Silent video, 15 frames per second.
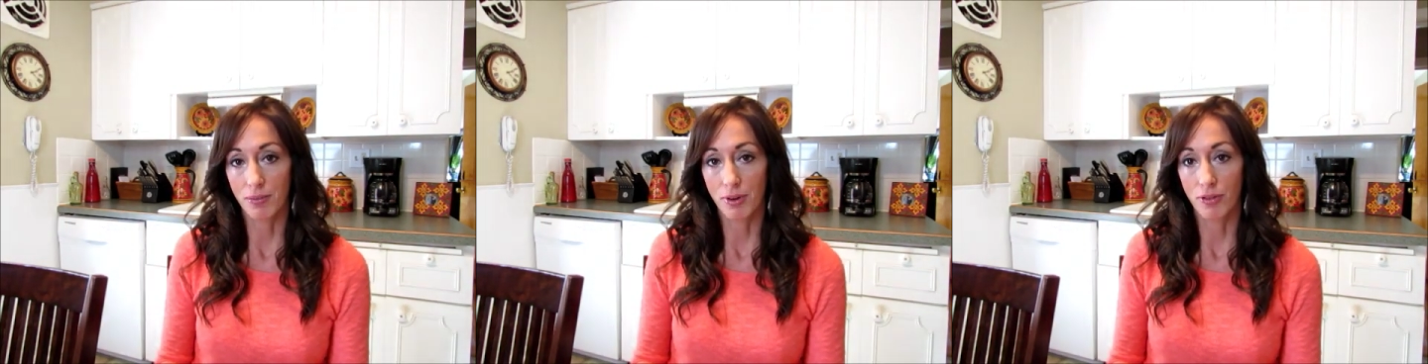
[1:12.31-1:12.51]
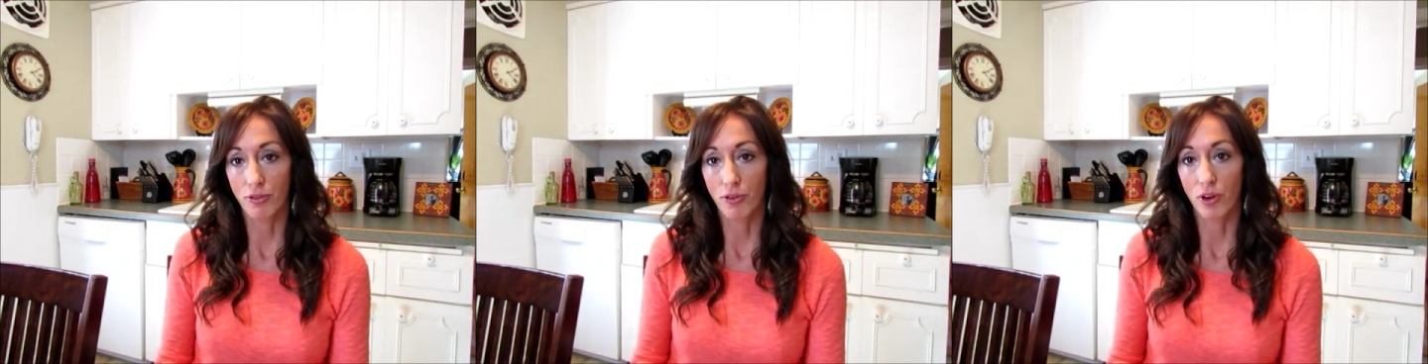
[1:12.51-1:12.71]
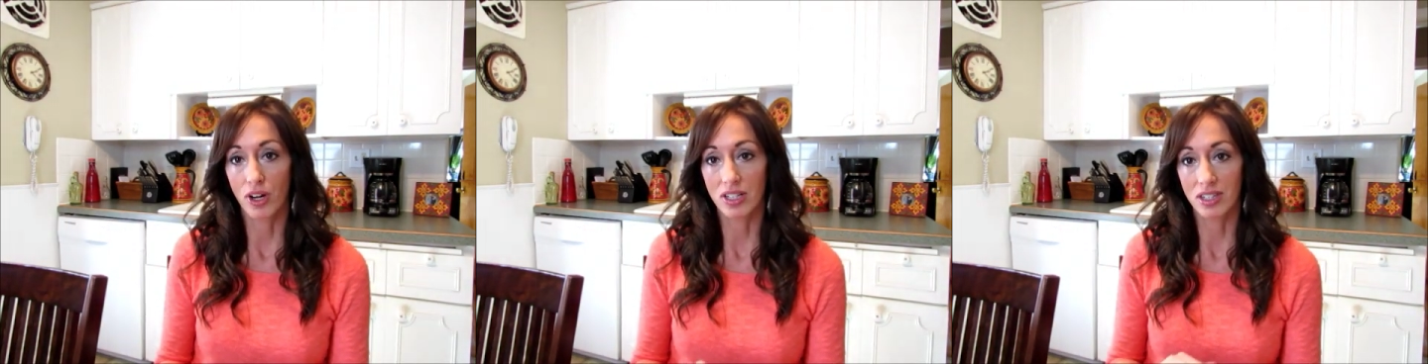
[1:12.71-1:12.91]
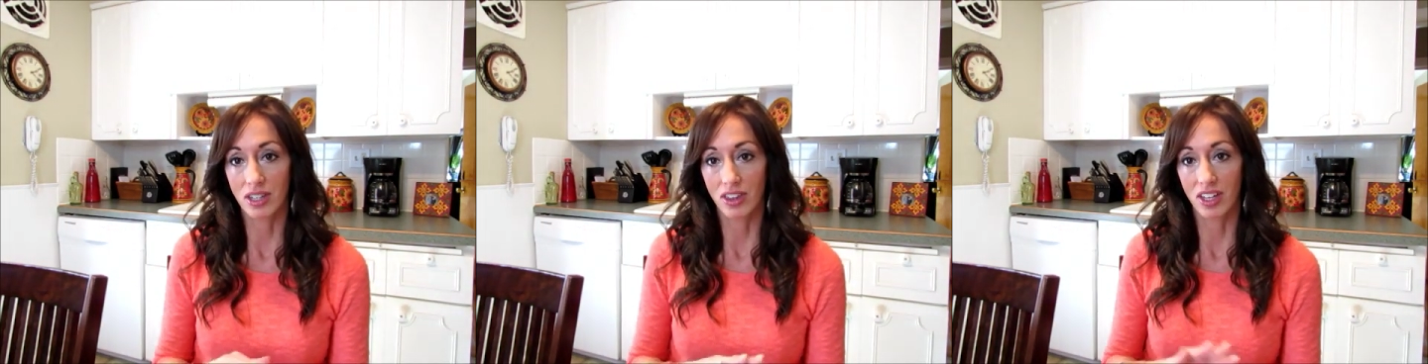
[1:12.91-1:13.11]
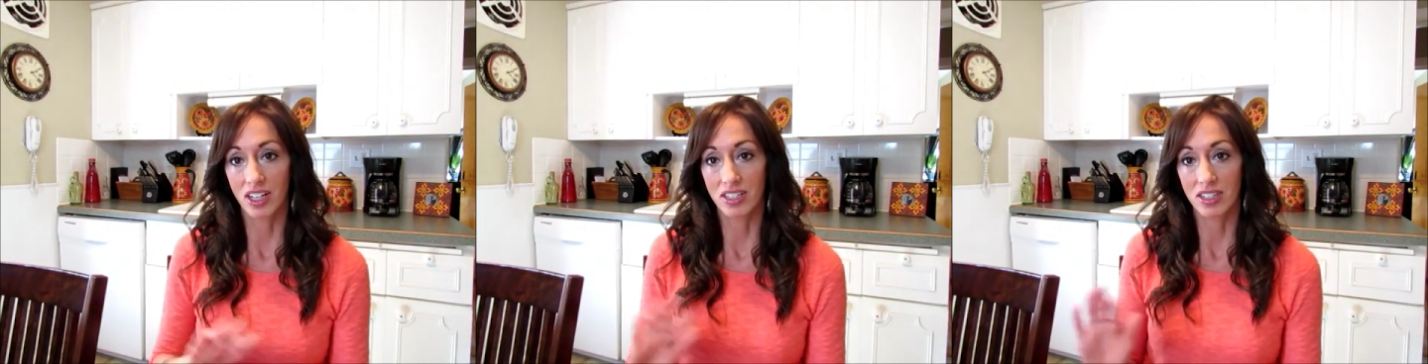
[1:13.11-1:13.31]
before so
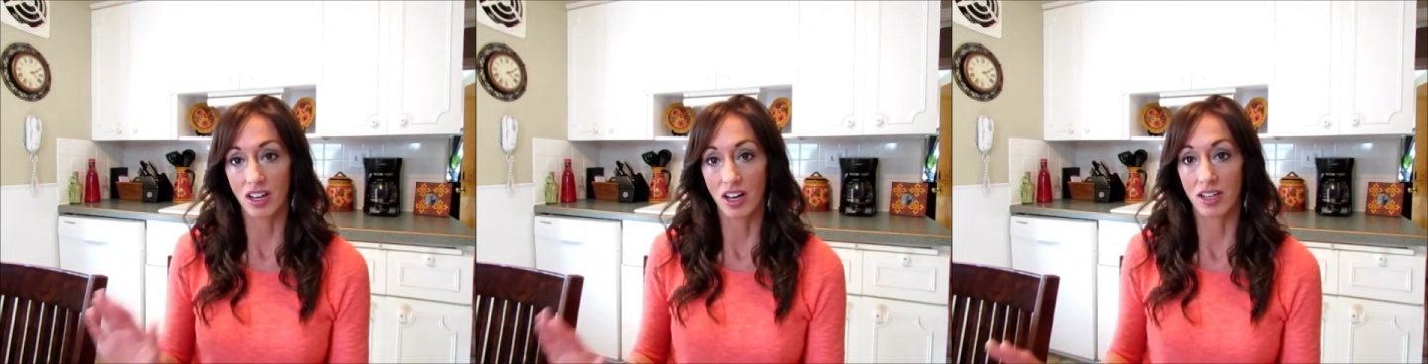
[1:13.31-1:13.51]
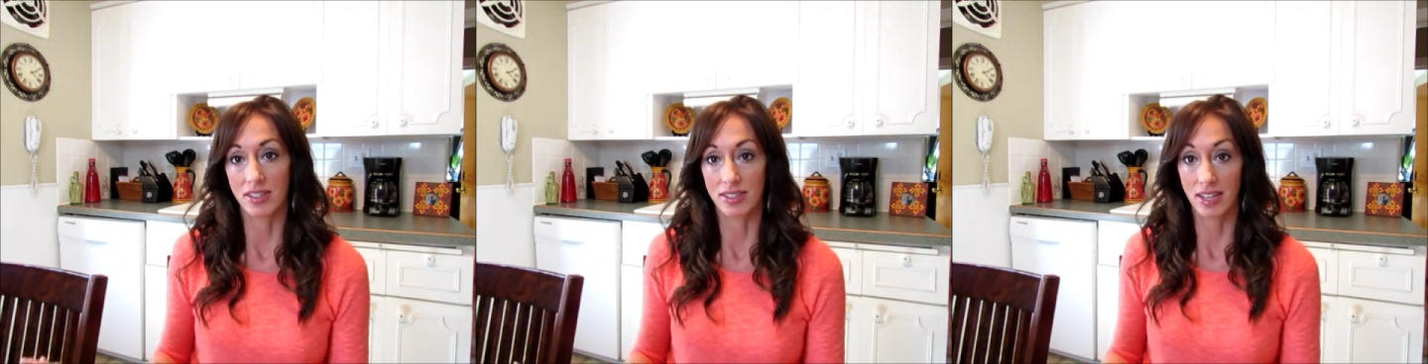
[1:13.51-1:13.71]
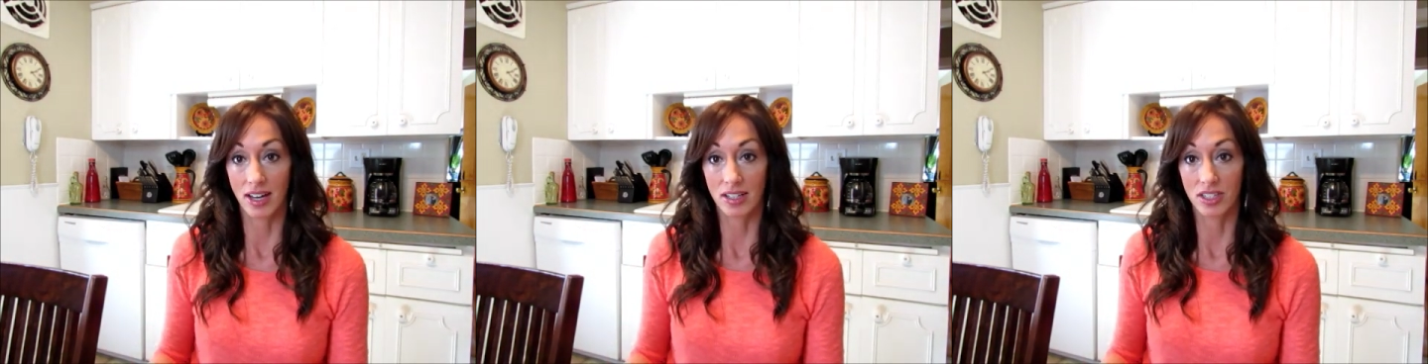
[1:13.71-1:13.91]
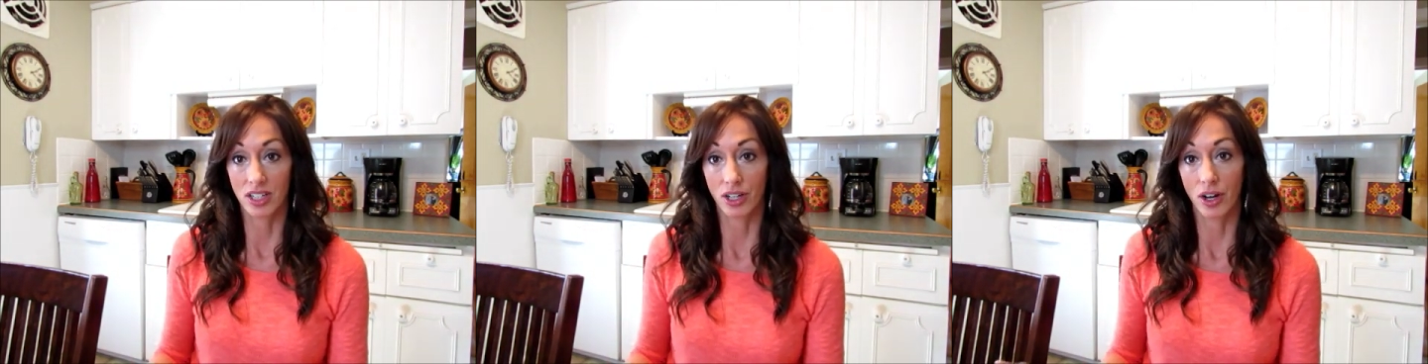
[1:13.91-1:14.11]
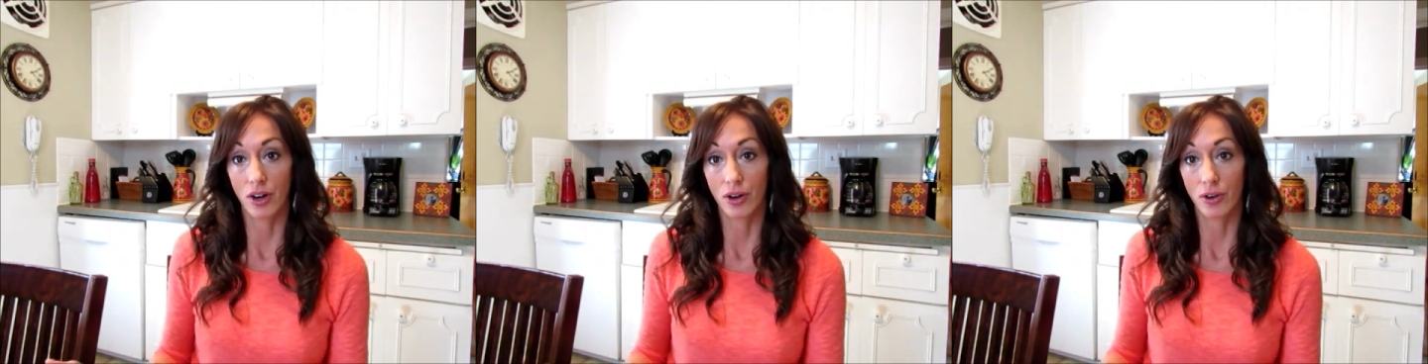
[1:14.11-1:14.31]
that it's all set to
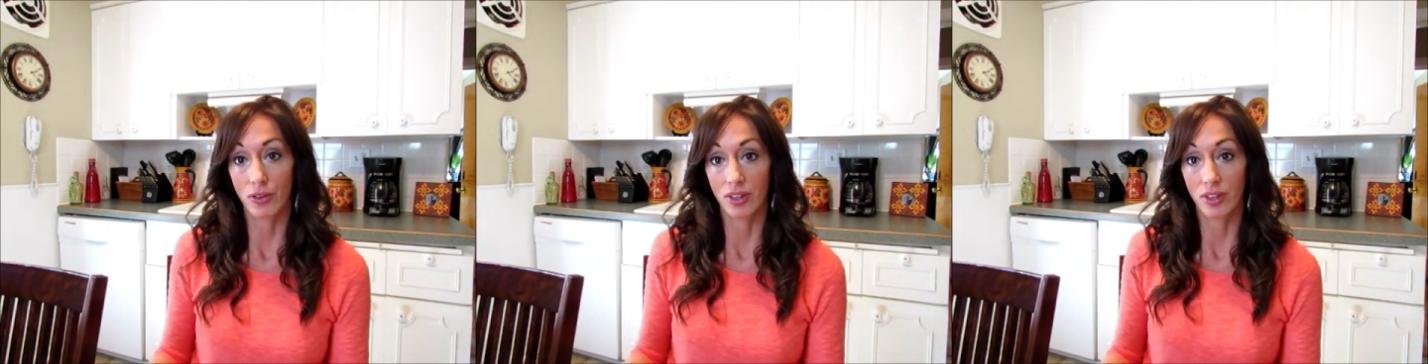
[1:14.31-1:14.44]
go